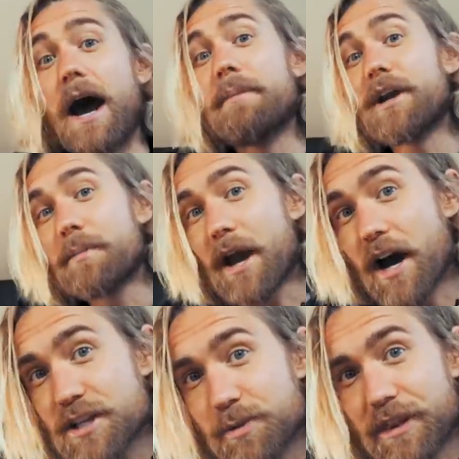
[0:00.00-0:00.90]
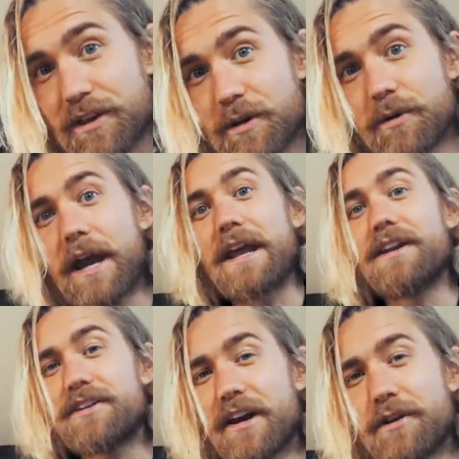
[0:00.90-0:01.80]
I'm here to be honest with you
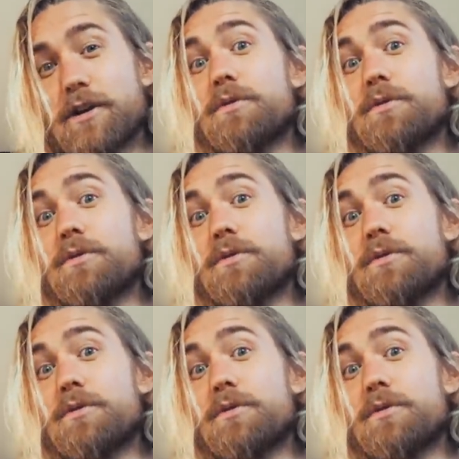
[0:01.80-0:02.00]
and to tell